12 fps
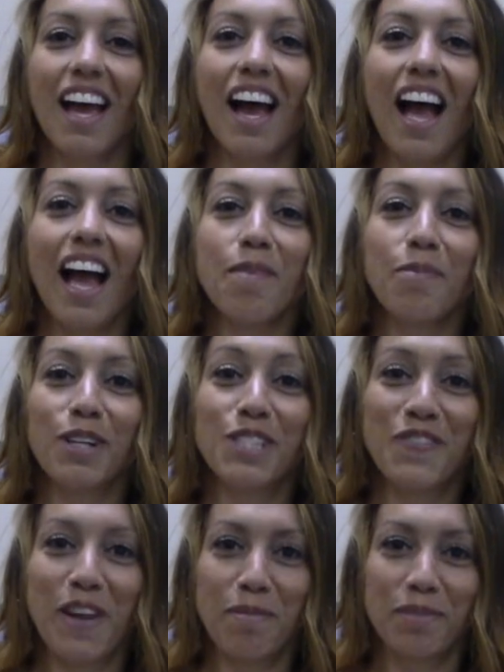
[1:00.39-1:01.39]
Hi,
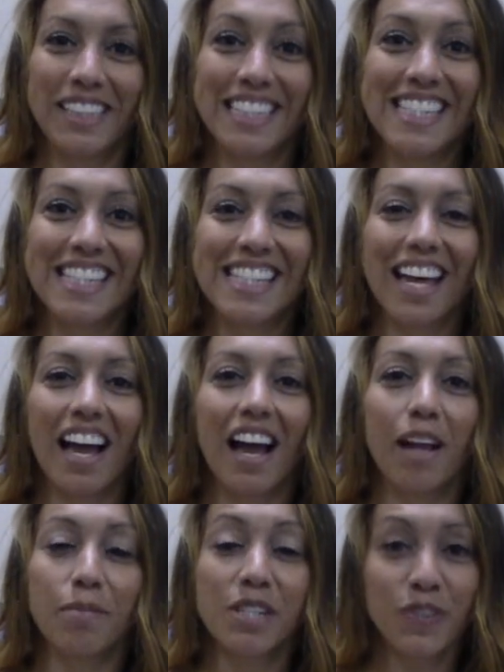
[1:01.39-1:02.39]
Baltz families.
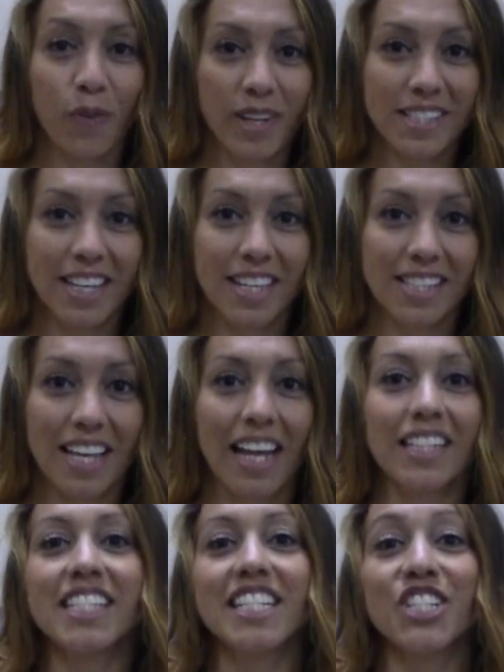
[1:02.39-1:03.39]
I'm Miss Fuentes.
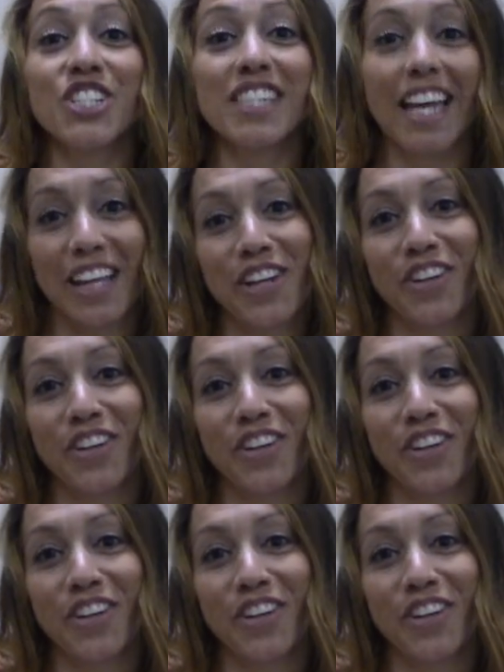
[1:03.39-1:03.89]
I teach second